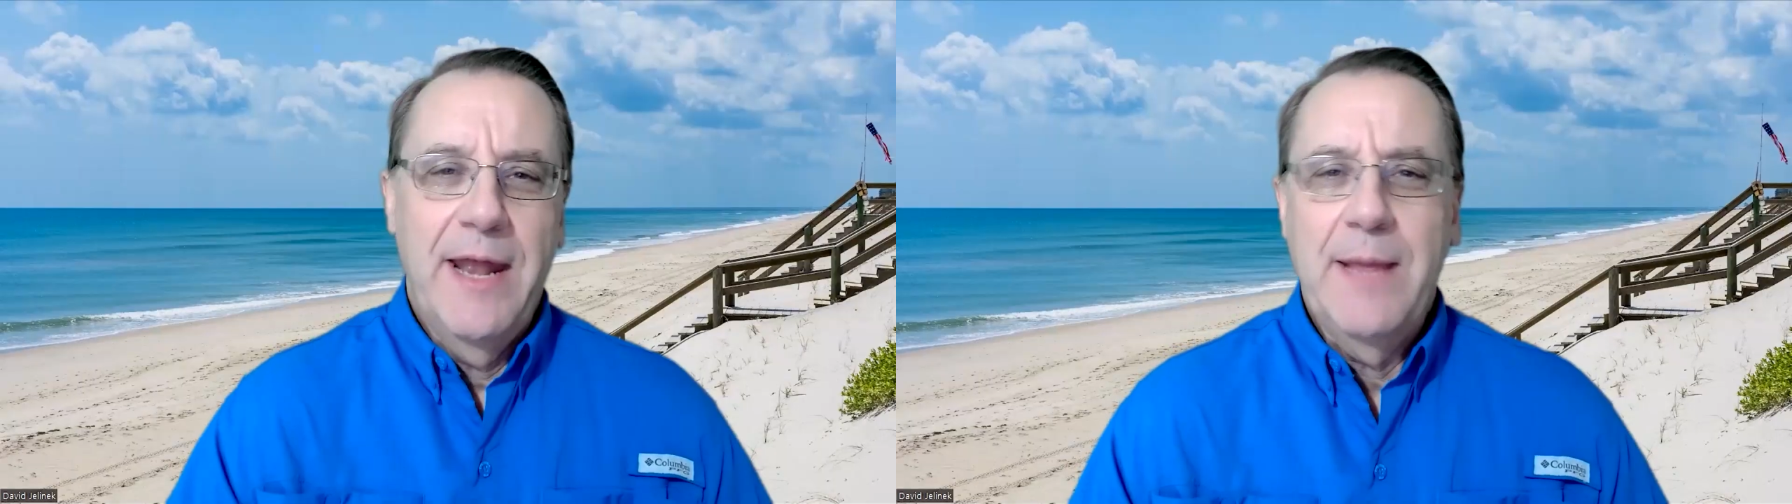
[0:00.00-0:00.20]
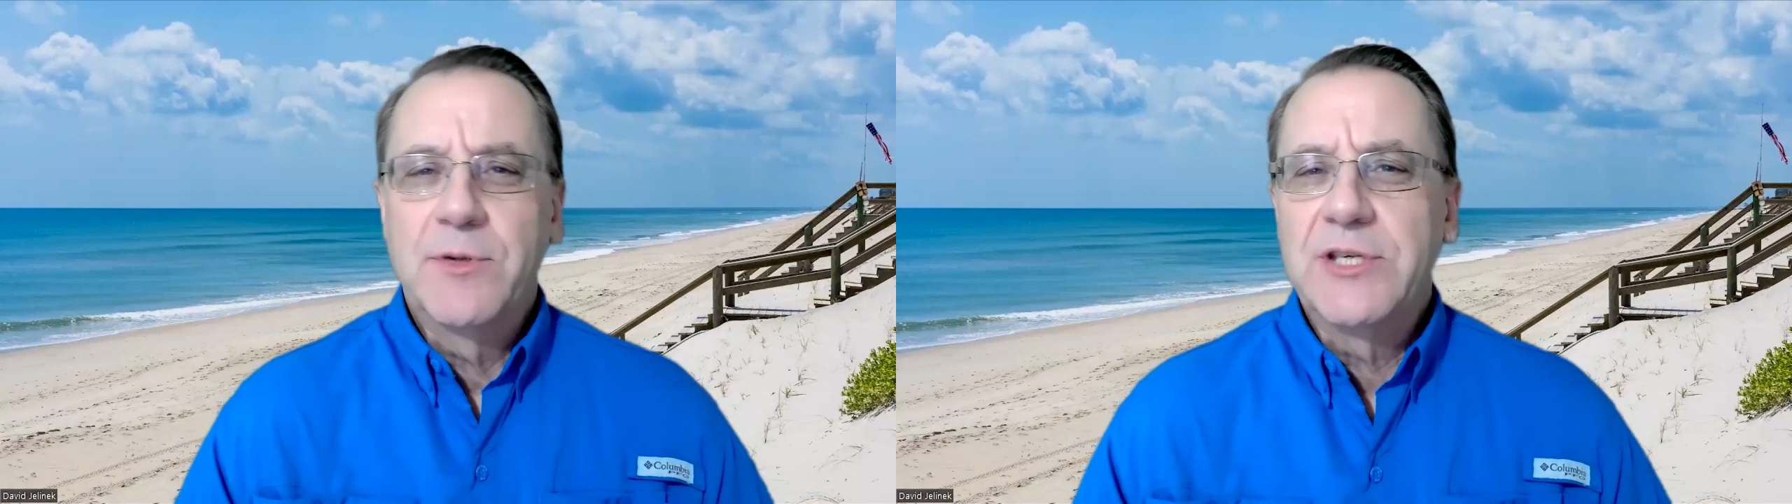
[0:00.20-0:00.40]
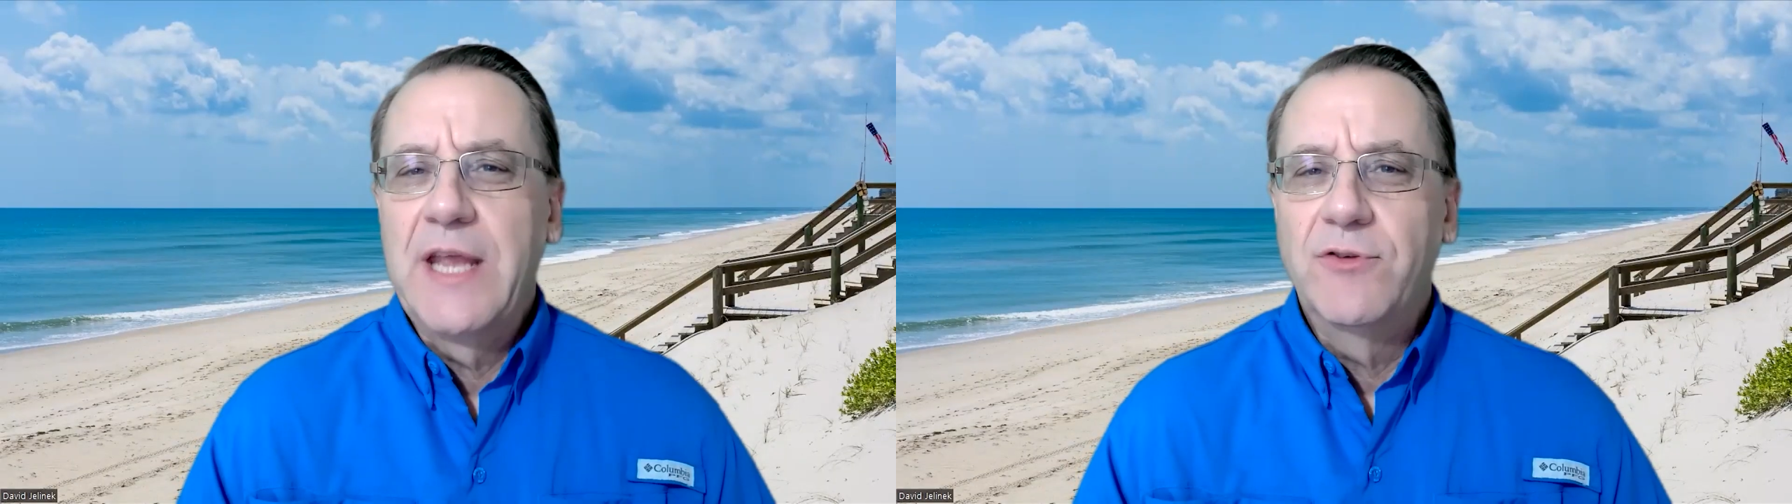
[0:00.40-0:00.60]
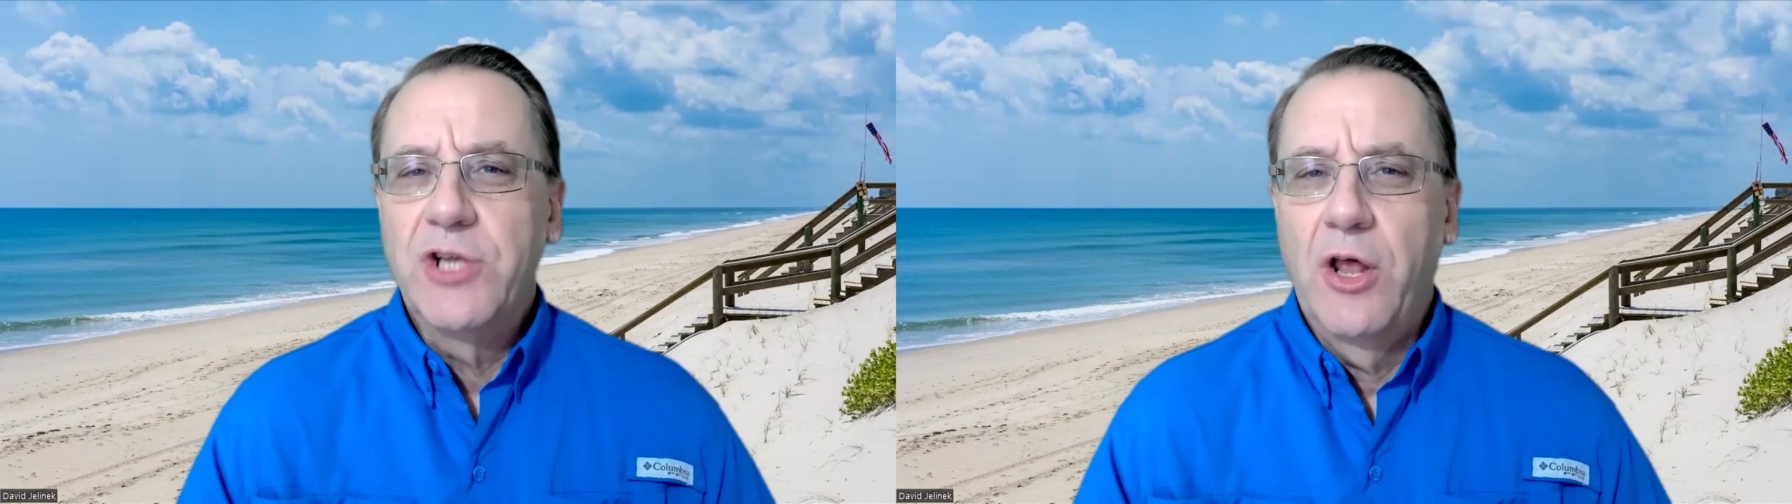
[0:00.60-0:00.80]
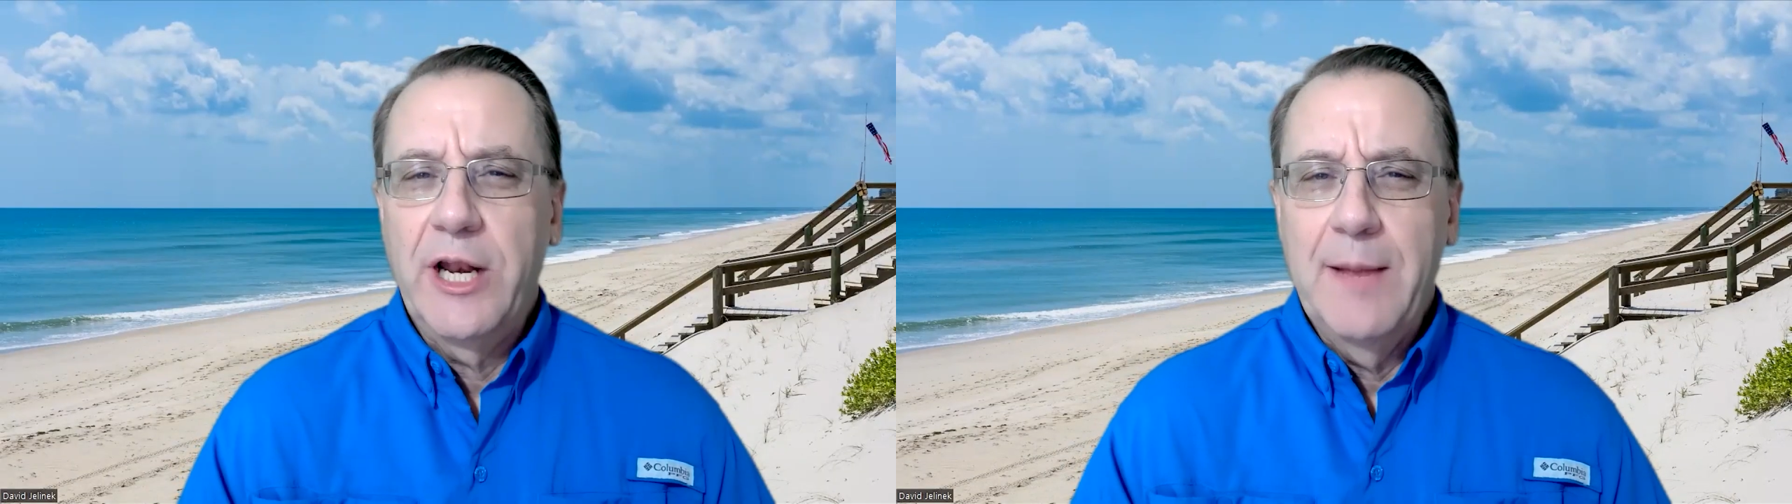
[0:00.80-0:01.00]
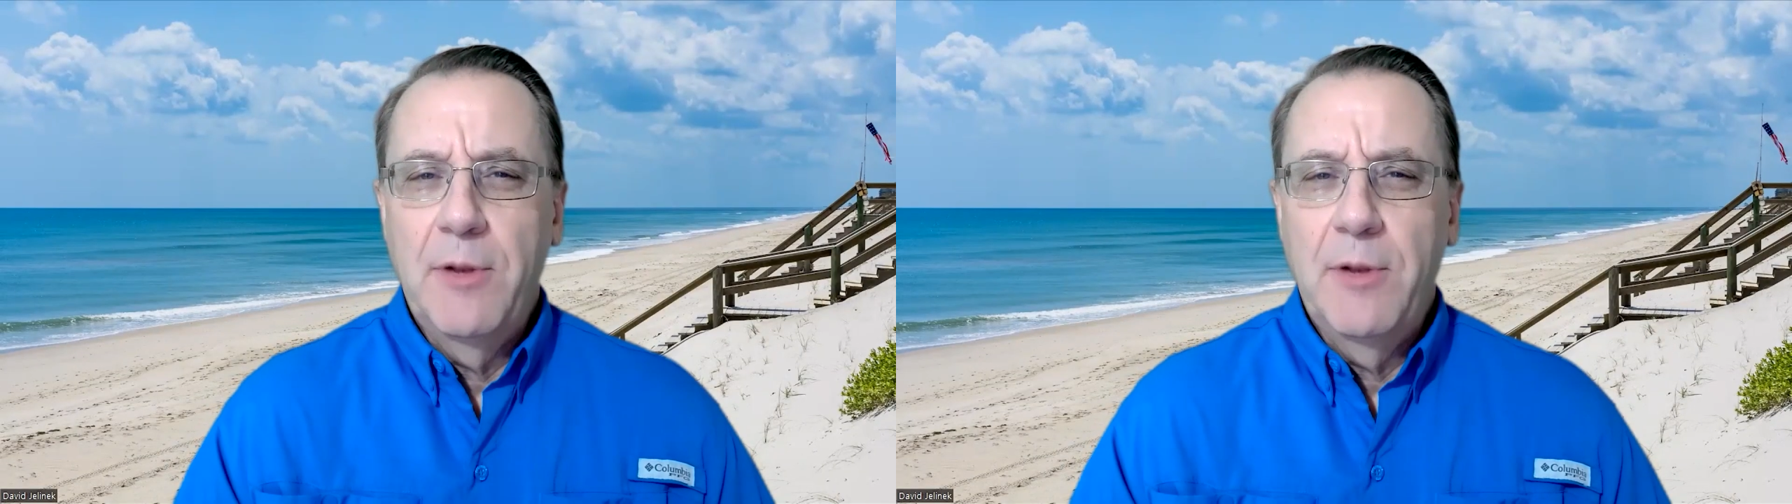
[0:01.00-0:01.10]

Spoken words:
Hey, my name is David Jelinek.